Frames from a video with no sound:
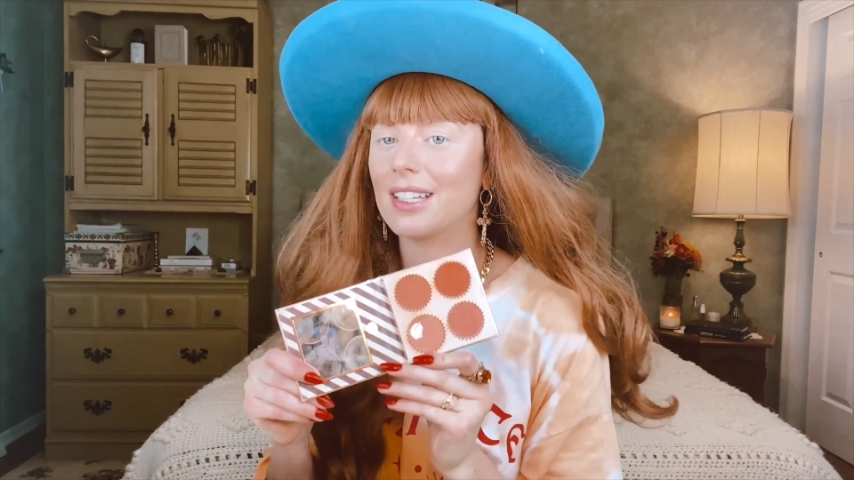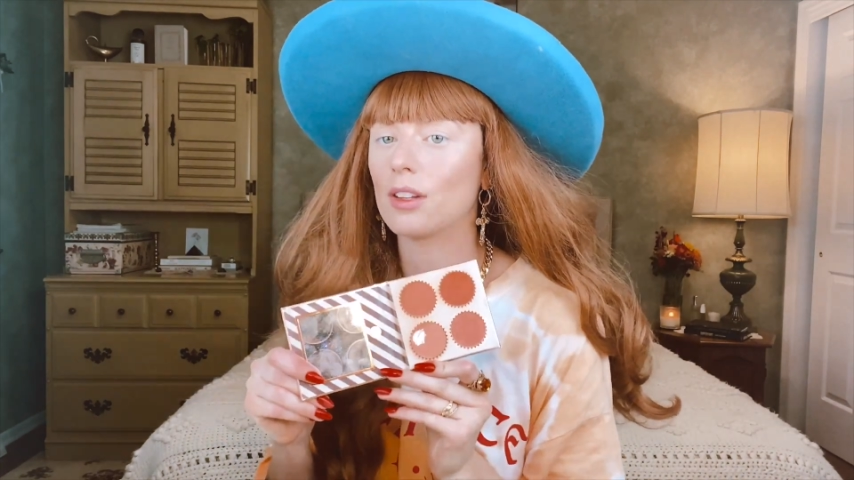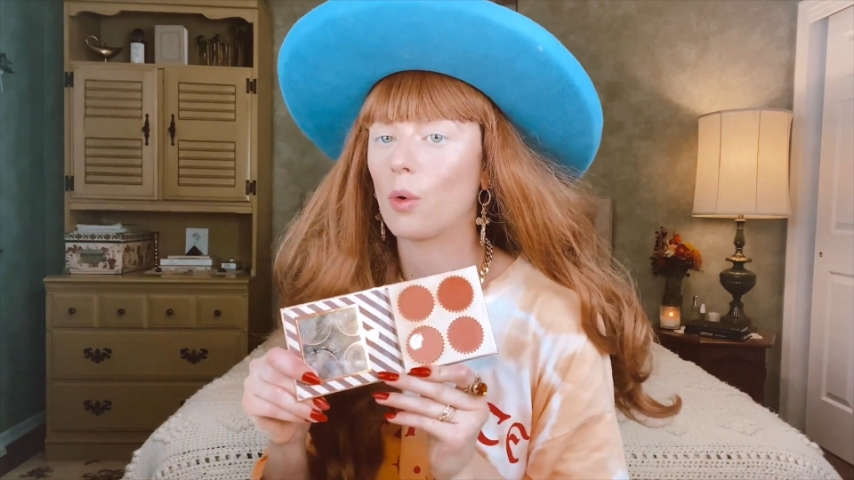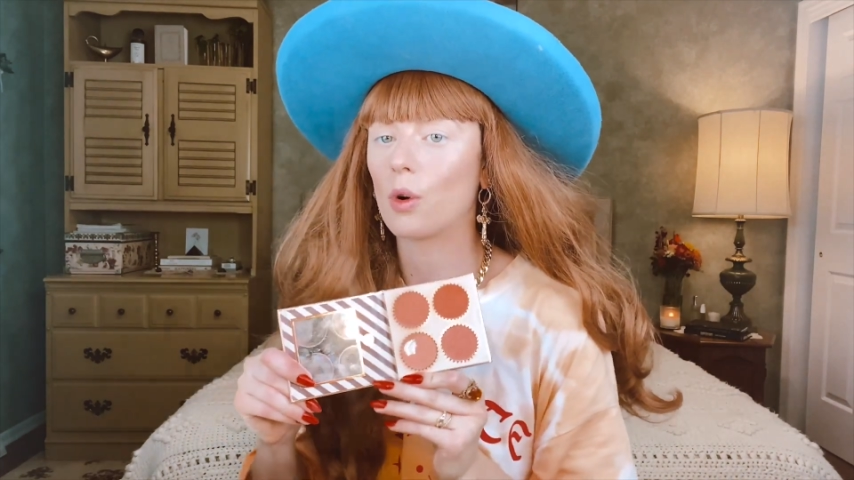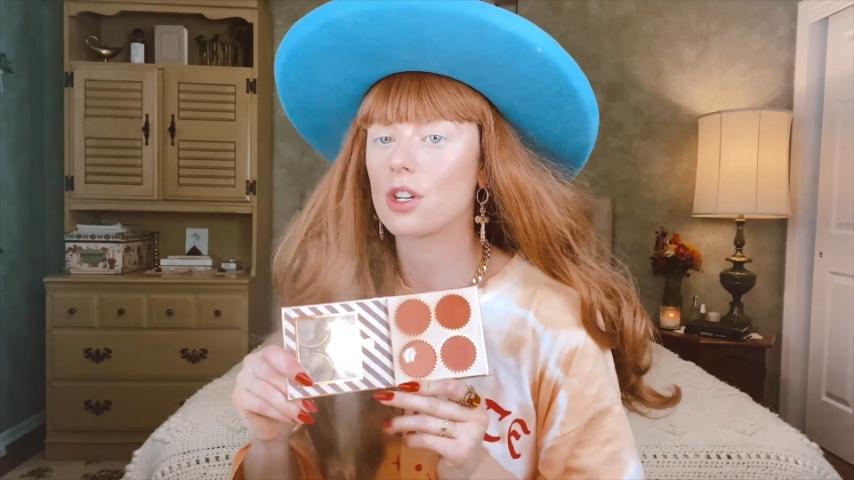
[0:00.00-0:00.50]
the
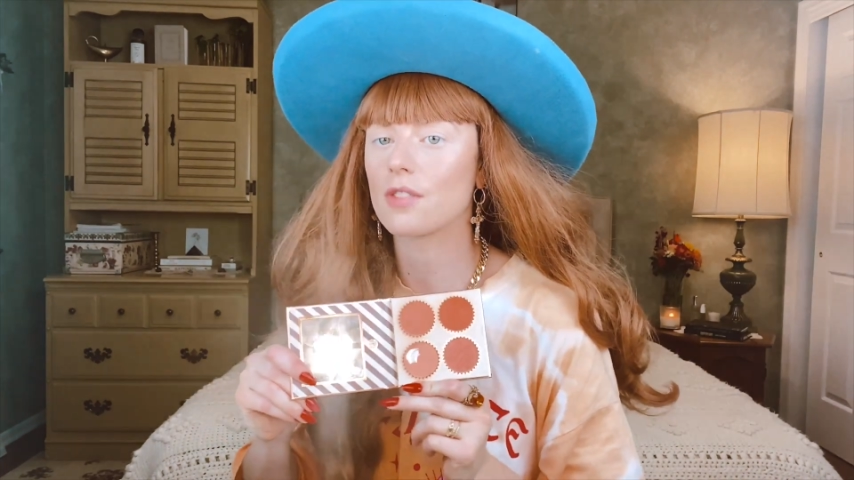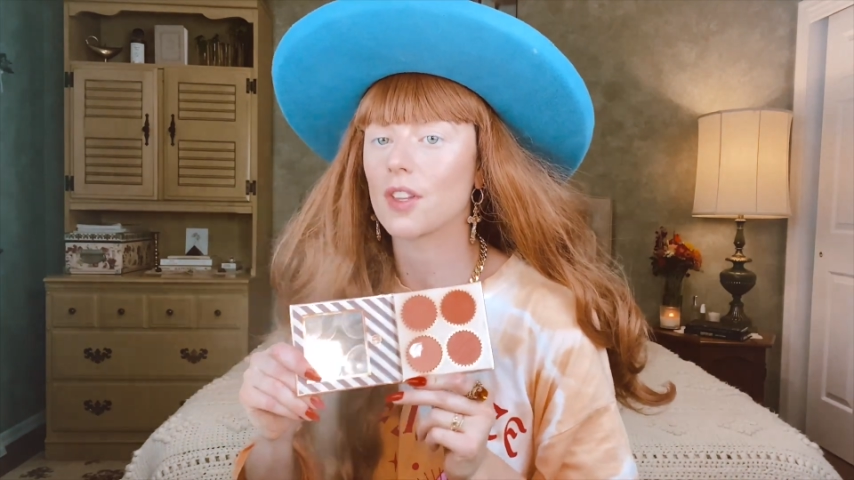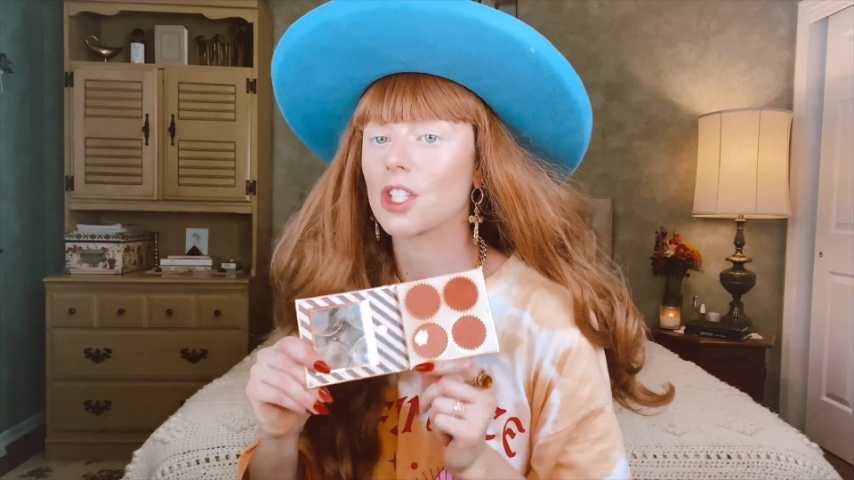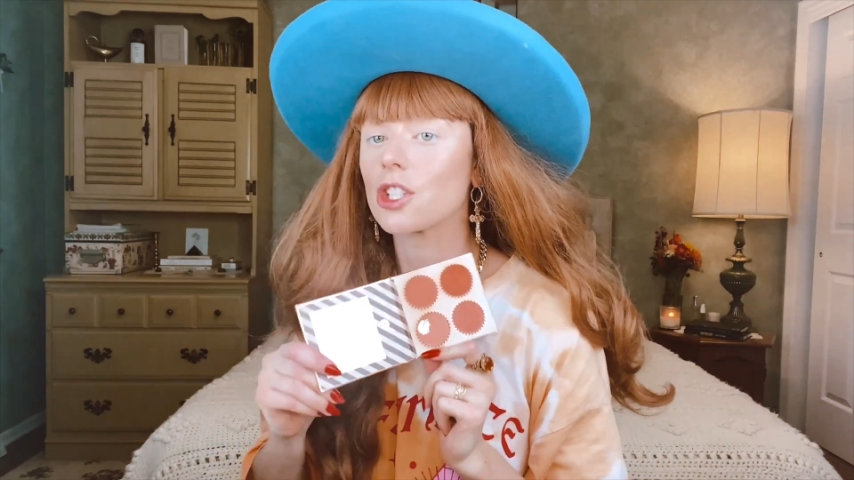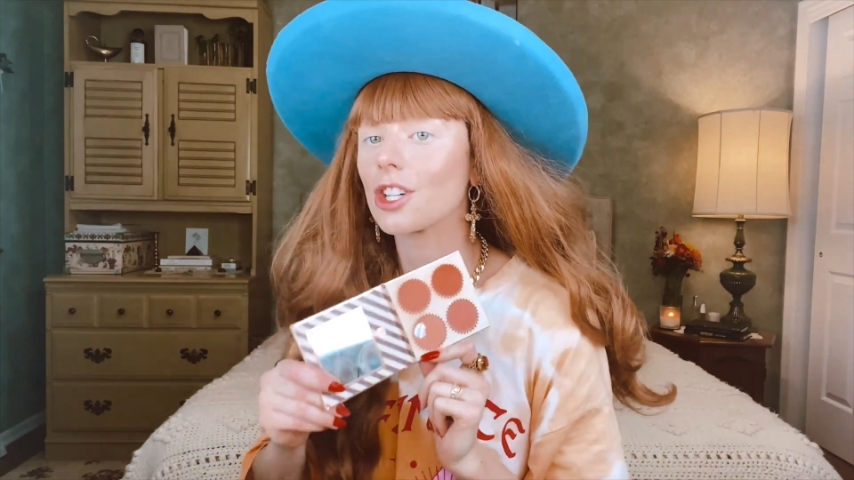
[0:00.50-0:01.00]
orange of the
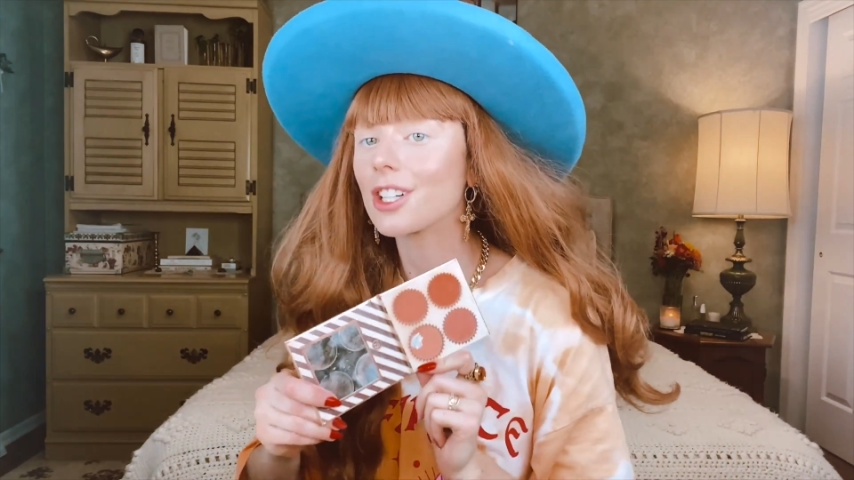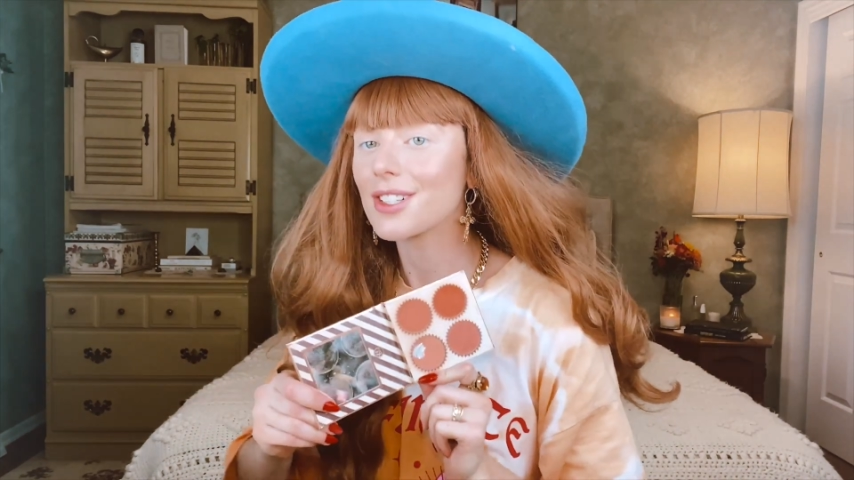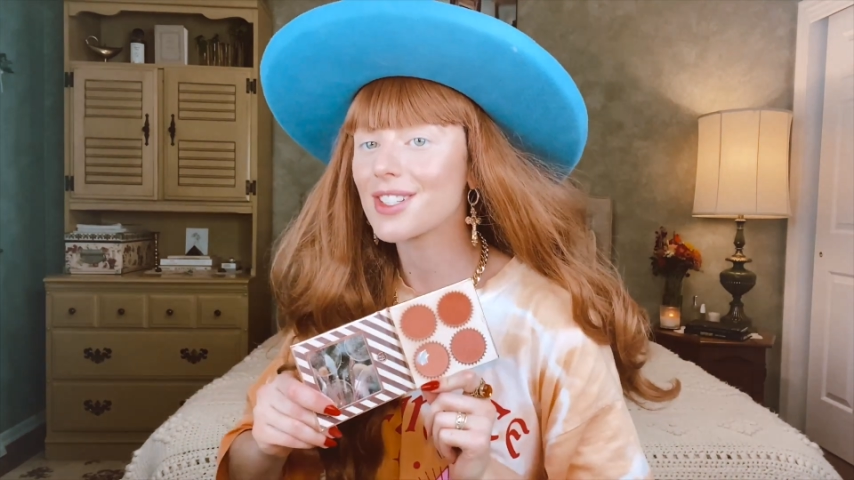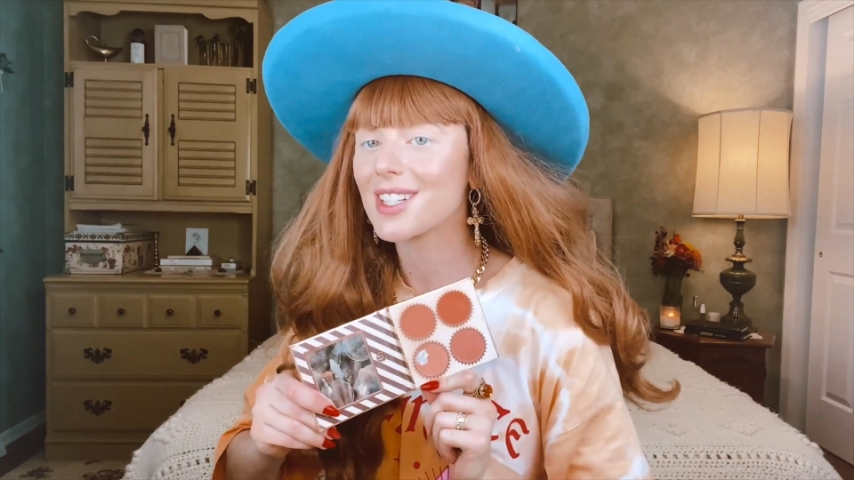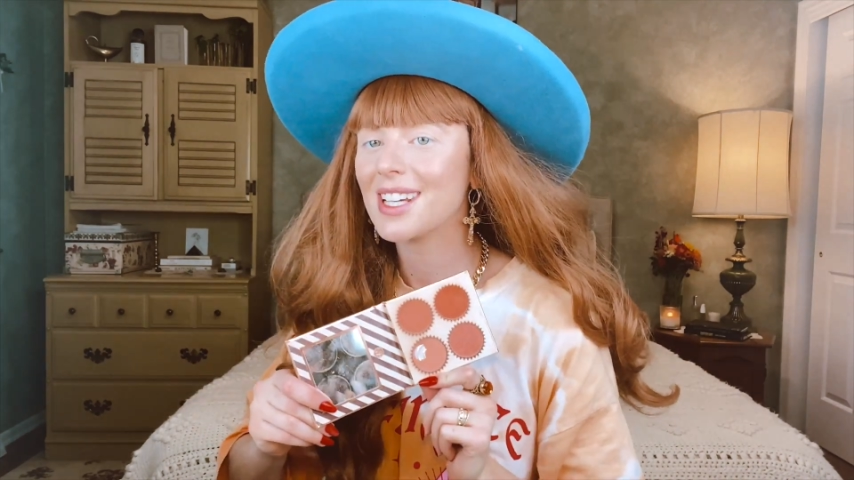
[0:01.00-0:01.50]

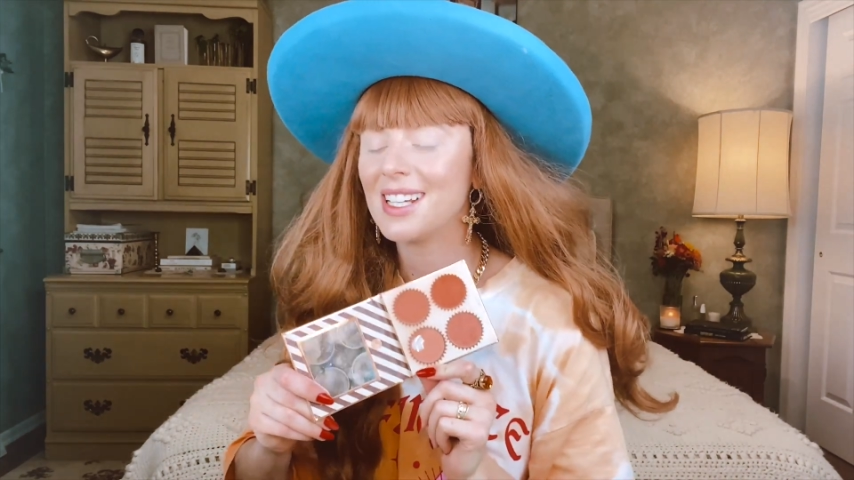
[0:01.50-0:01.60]
shirt.